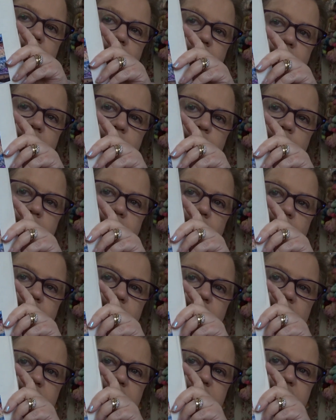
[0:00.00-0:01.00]
they were getting
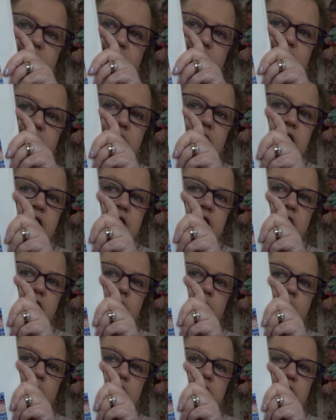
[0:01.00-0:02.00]
really tatty,
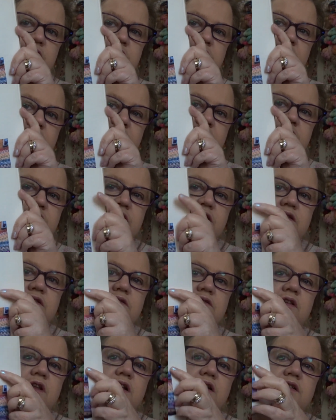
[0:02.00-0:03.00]
so I decided,
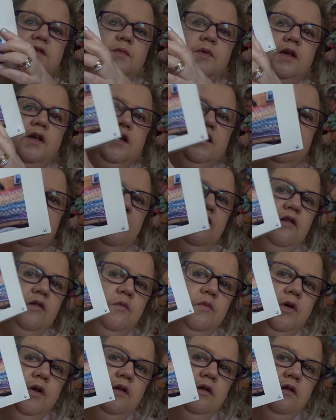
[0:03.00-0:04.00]
that's my Giddy
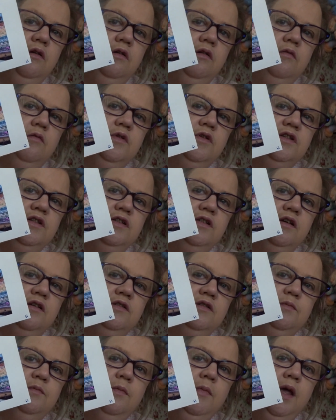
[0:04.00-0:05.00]
yarn one, which is
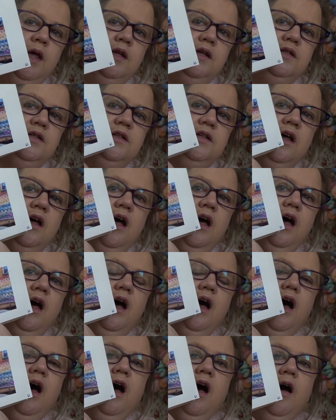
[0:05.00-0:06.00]
those mitts.
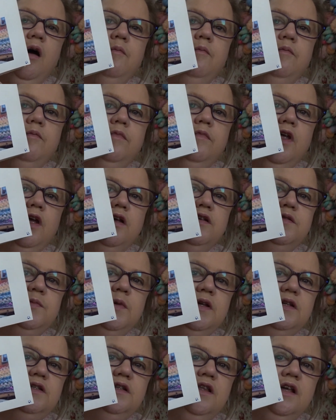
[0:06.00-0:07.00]
Those
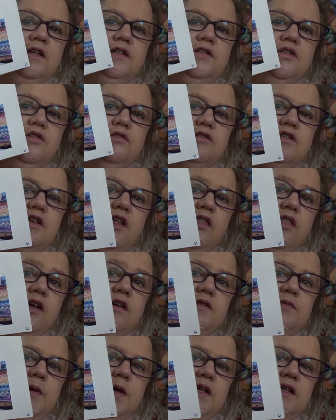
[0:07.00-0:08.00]
mitts, they're socks,
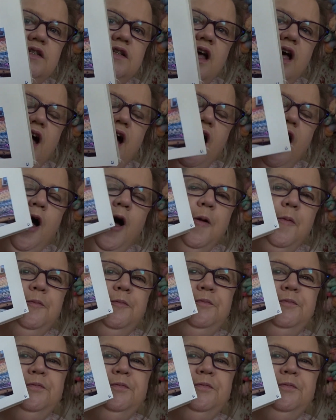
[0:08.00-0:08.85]
those mitts. I